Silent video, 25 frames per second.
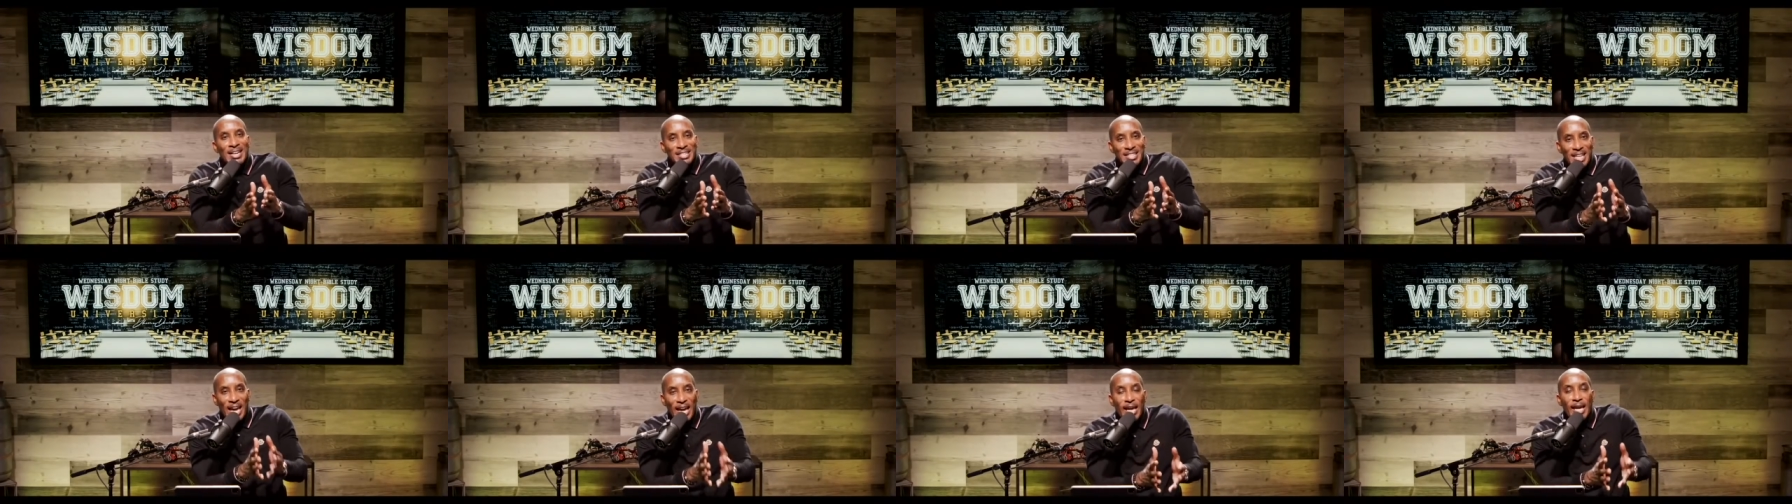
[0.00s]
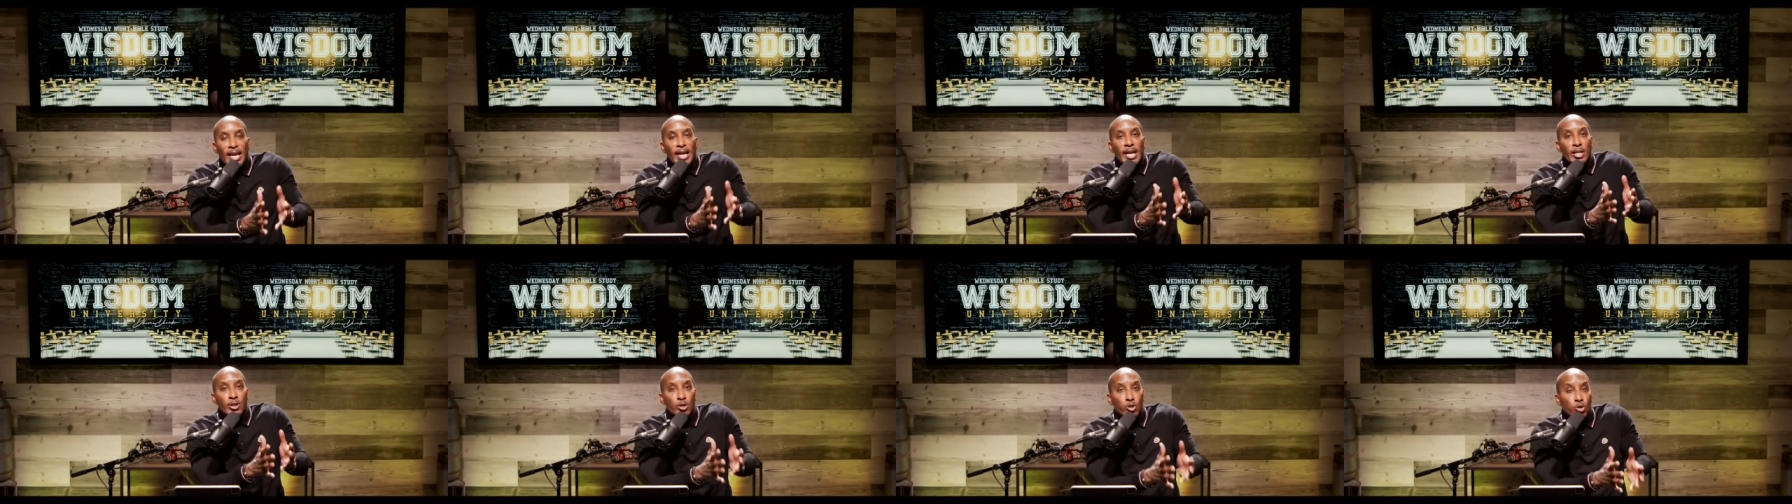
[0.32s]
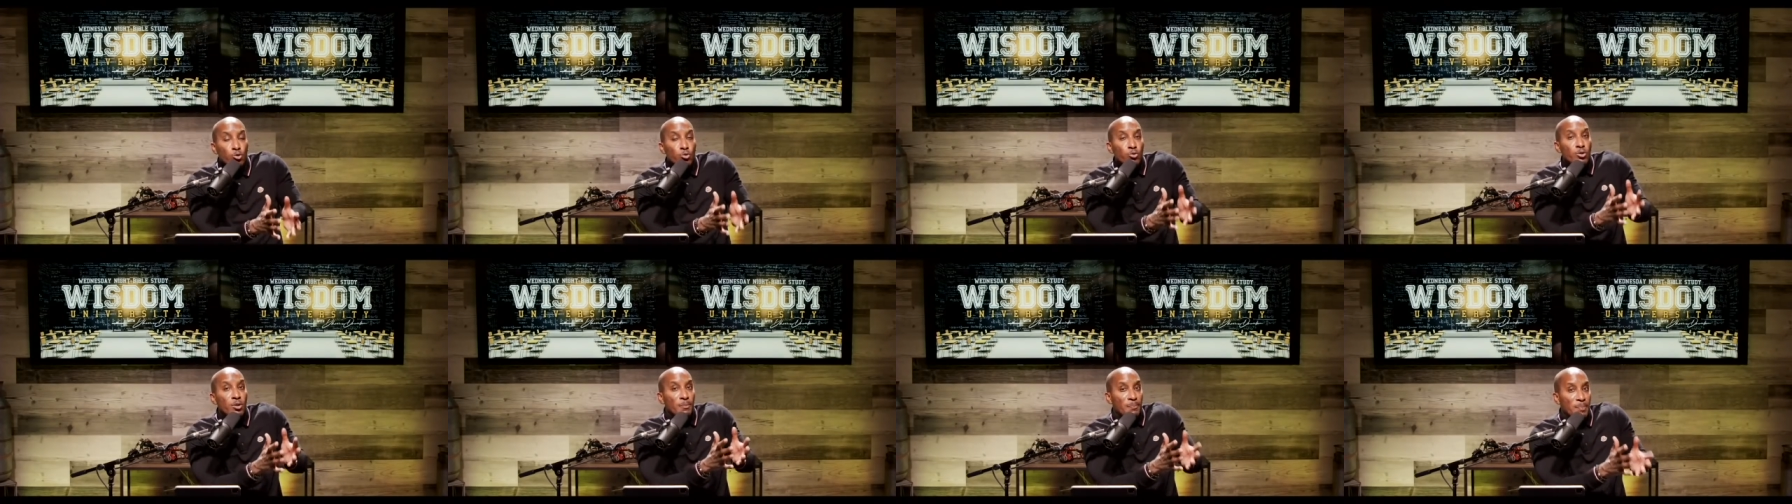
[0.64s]
taking it
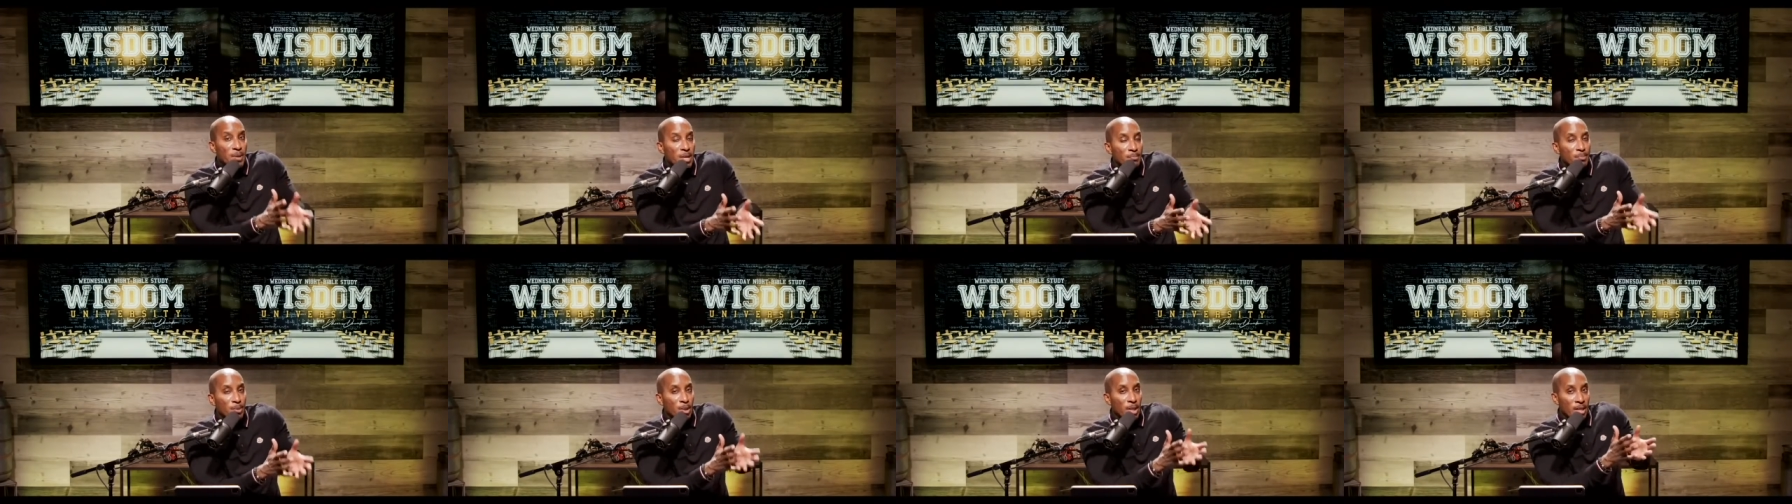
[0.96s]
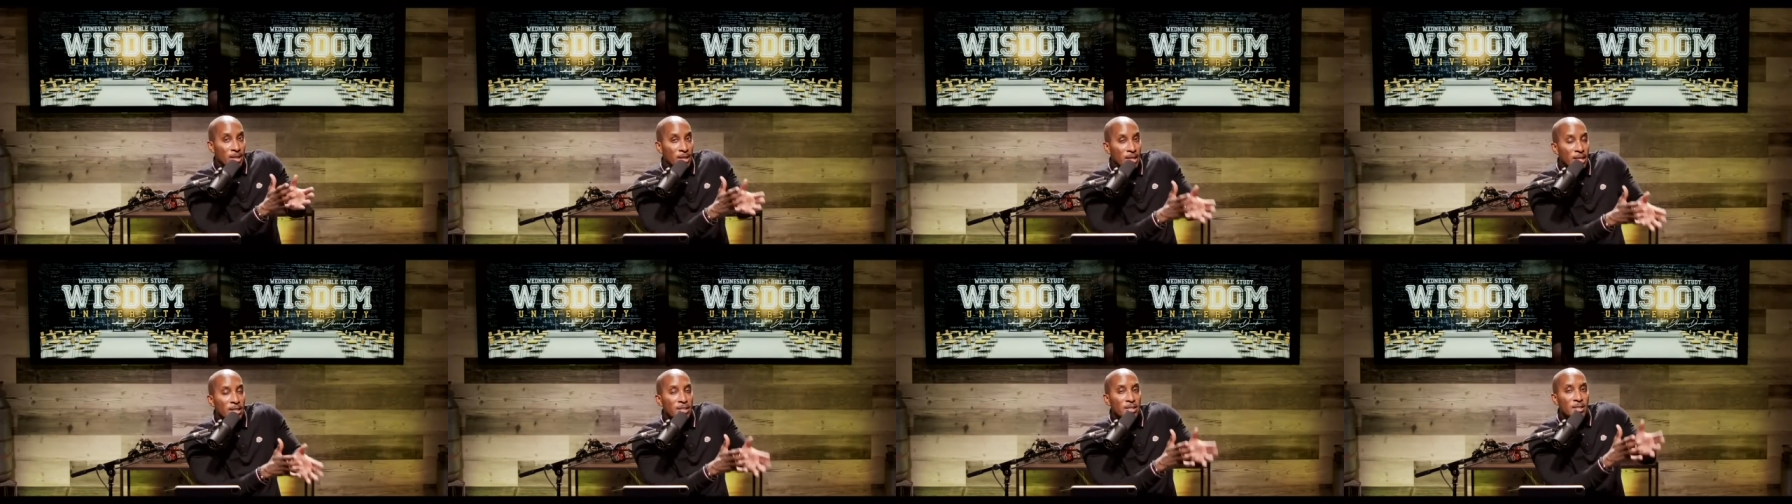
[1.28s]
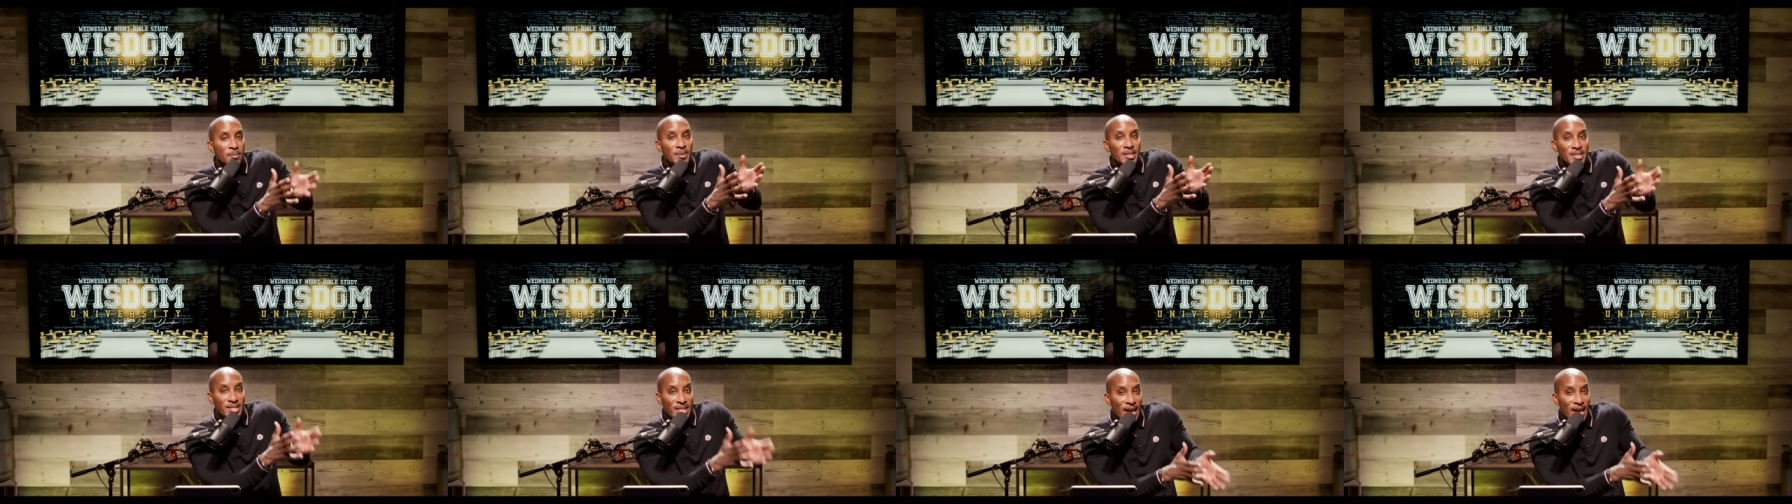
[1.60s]
to the people it needs to be